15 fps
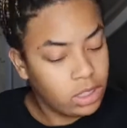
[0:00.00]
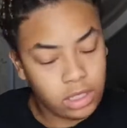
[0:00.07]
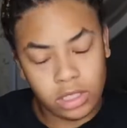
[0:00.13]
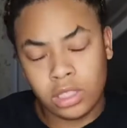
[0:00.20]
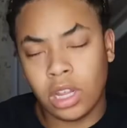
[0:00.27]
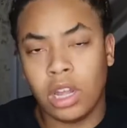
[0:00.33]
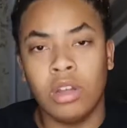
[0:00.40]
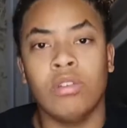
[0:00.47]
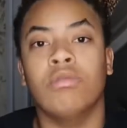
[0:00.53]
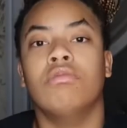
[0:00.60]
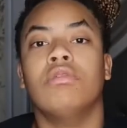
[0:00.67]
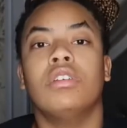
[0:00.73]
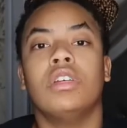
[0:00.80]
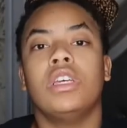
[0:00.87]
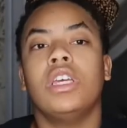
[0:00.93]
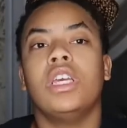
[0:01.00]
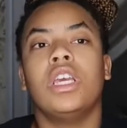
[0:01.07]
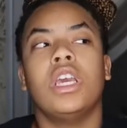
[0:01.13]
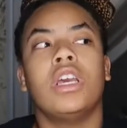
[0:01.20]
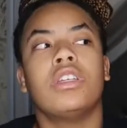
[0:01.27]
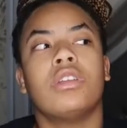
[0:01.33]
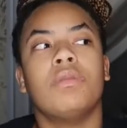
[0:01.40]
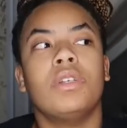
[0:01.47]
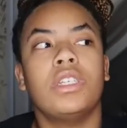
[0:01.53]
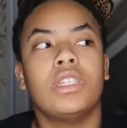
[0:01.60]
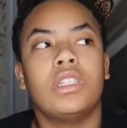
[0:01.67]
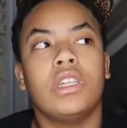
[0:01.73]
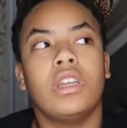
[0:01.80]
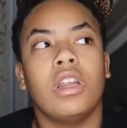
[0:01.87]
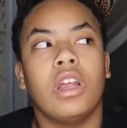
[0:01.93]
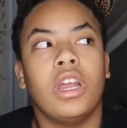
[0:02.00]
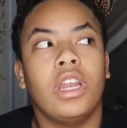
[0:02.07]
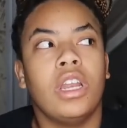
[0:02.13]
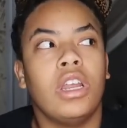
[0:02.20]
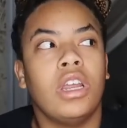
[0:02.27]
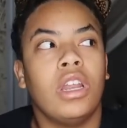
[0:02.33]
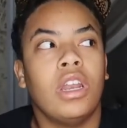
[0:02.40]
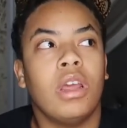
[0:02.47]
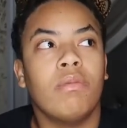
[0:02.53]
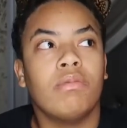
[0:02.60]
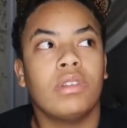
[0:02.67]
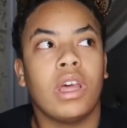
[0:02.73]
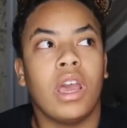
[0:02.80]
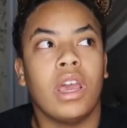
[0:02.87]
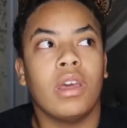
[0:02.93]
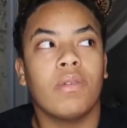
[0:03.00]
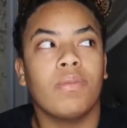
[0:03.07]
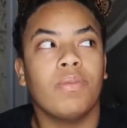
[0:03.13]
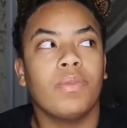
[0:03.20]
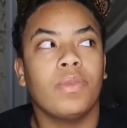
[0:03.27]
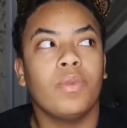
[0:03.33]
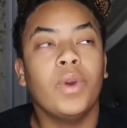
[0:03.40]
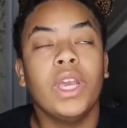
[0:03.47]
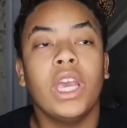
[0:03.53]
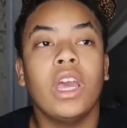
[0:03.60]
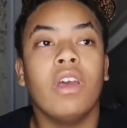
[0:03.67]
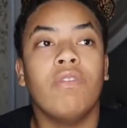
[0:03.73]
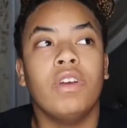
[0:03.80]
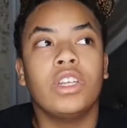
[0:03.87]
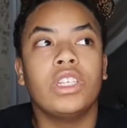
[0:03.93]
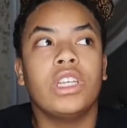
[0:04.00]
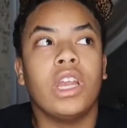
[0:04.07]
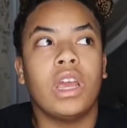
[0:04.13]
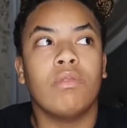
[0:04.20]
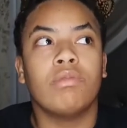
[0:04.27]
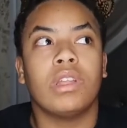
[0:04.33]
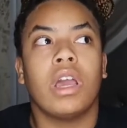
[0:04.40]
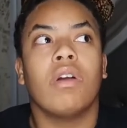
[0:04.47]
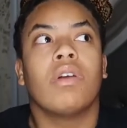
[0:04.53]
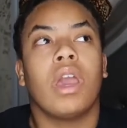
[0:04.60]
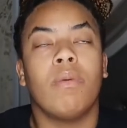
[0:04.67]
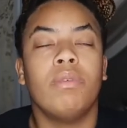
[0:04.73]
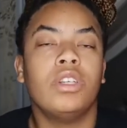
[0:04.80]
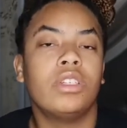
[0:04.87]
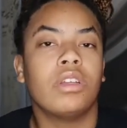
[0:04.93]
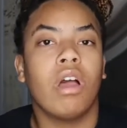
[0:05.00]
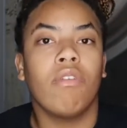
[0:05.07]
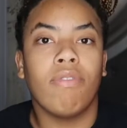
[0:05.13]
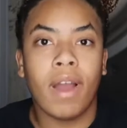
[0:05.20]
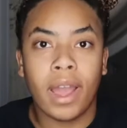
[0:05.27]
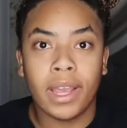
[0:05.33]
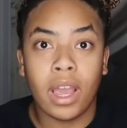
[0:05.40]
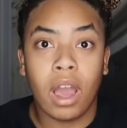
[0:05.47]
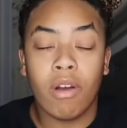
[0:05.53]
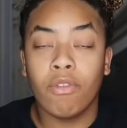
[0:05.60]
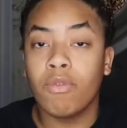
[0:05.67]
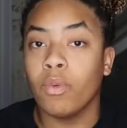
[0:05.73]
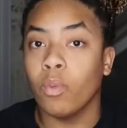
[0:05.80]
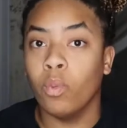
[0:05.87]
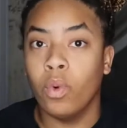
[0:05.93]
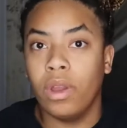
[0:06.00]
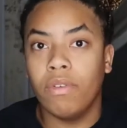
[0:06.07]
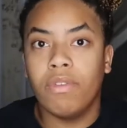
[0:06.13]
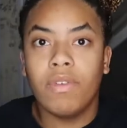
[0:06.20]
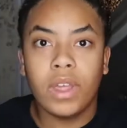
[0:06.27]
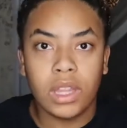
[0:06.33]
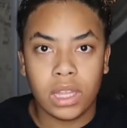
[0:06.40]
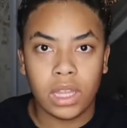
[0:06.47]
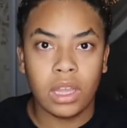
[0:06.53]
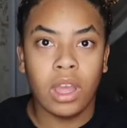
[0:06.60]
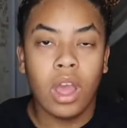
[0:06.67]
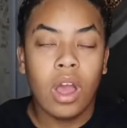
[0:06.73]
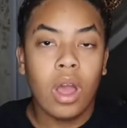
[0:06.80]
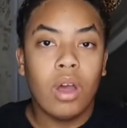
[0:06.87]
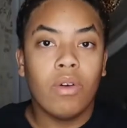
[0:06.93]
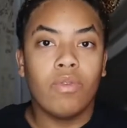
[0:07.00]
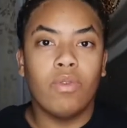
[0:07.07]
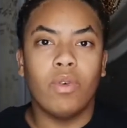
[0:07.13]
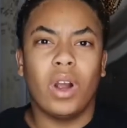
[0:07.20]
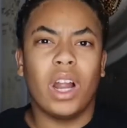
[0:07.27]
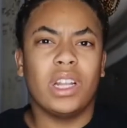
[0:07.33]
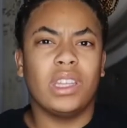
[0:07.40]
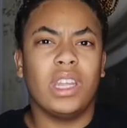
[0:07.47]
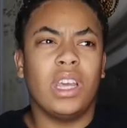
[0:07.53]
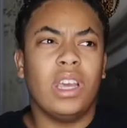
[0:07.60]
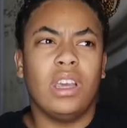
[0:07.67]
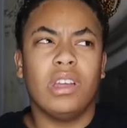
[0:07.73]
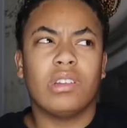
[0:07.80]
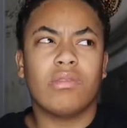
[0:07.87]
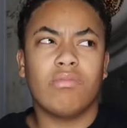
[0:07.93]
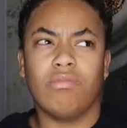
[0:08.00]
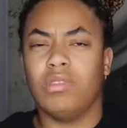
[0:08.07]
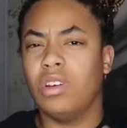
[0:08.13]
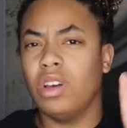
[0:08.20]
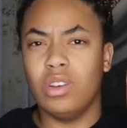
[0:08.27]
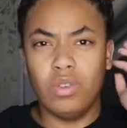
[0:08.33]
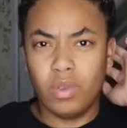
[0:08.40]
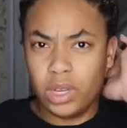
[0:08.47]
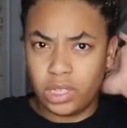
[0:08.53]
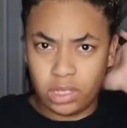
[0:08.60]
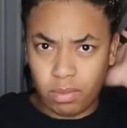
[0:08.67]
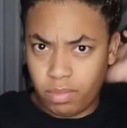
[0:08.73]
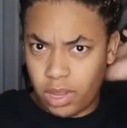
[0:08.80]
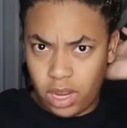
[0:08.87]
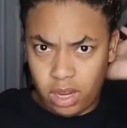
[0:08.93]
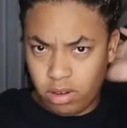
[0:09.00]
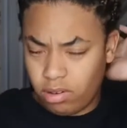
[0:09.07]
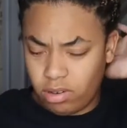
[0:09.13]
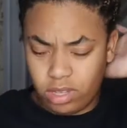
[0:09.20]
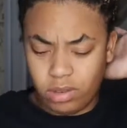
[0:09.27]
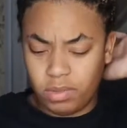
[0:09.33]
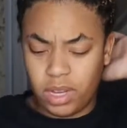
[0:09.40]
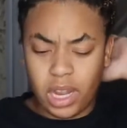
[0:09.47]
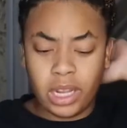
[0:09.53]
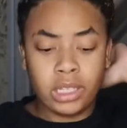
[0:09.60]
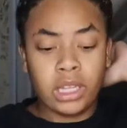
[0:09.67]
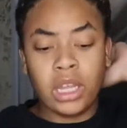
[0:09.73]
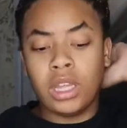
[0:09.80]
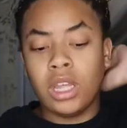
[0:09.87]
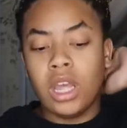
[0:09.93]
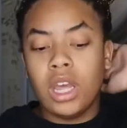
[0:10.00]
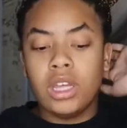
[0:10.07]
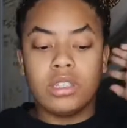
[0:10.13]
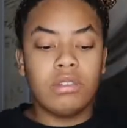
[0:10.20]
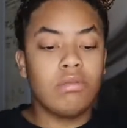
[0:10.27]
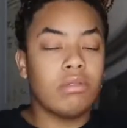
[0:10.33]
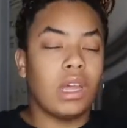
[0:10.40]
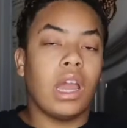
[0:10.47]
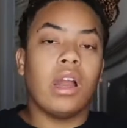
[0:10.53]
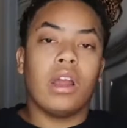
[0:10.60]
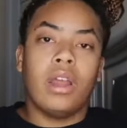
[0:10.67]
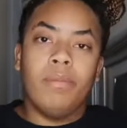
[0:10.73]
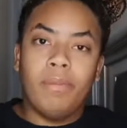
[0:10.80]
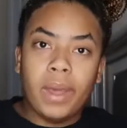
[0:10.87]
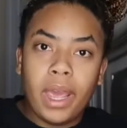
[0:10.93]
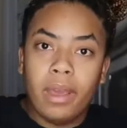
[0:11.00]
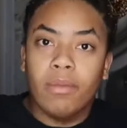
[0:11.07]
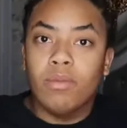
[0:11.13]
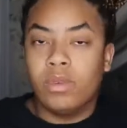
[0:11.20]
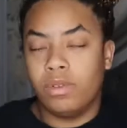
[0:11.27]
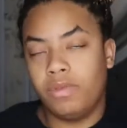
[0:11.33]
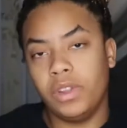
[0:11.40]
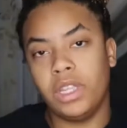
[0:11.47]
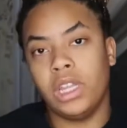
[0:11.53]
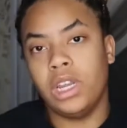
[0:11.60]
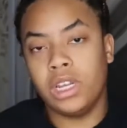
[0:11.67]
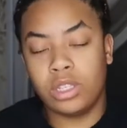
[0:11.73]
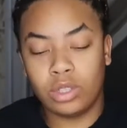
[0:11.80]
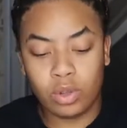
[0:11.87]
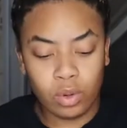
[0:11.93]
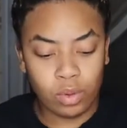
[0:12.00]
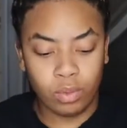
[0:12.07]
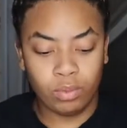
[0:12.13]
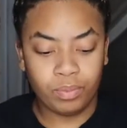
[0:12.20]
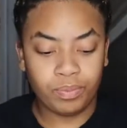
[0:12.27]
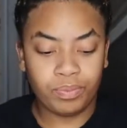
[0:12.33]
So yeah, so we just sitting there, and then they was like, they was like, okay, we just gonna fine y'all 150 for, I think, a noise complaint or something like that. So he was like, all right, bet, 150, that's cool.